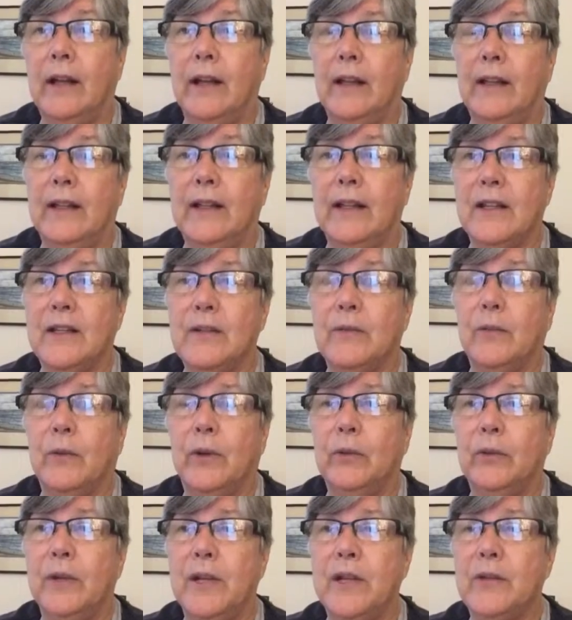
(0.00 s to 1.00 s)
And I think that's
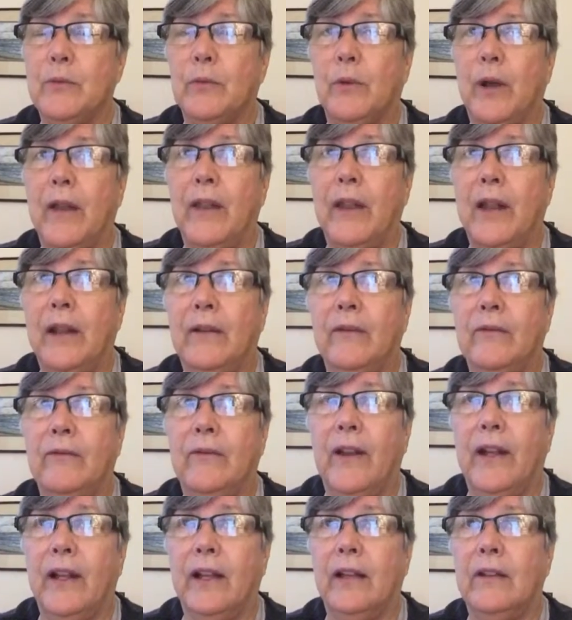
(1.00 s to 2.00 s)
one reason why they
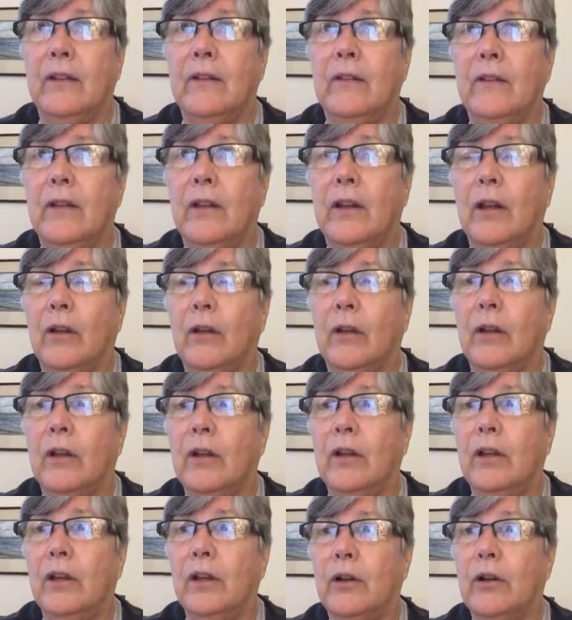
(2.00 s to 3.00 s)
invaded the
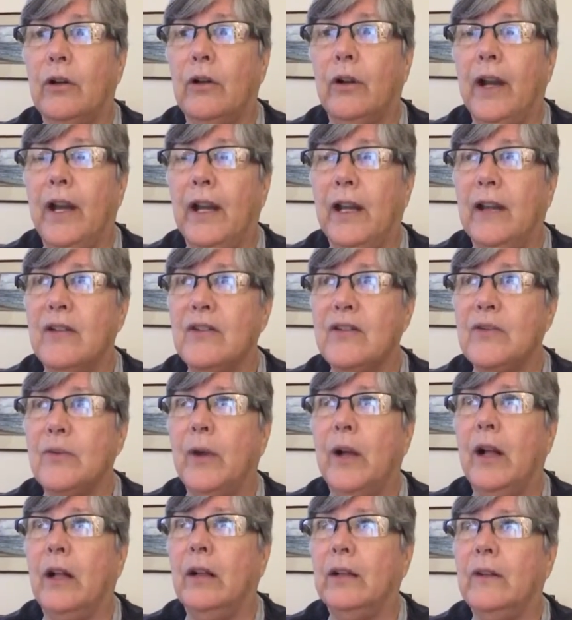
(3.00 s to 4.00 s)
Ukraine as
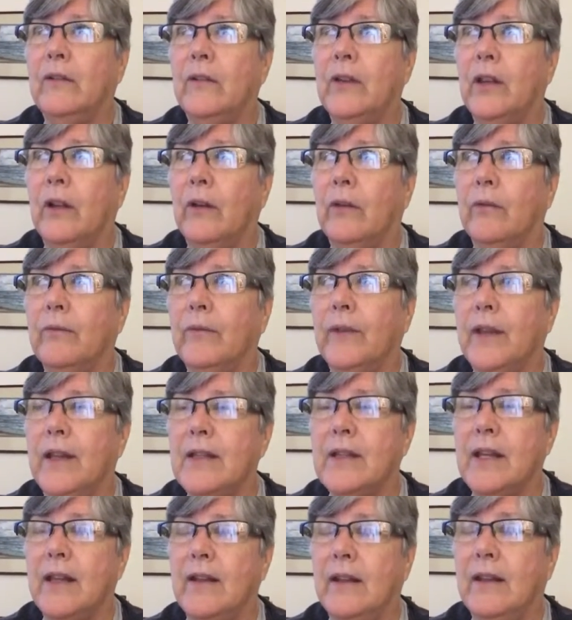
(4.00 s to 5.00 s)
well, even though they
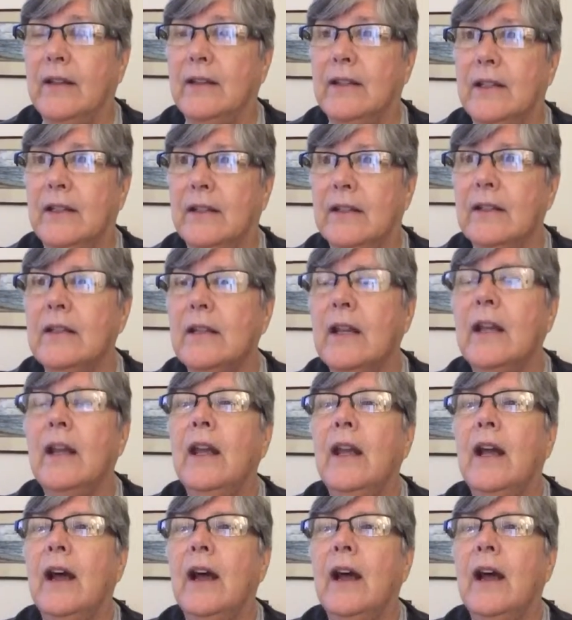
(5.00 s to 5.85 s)
said it didn't.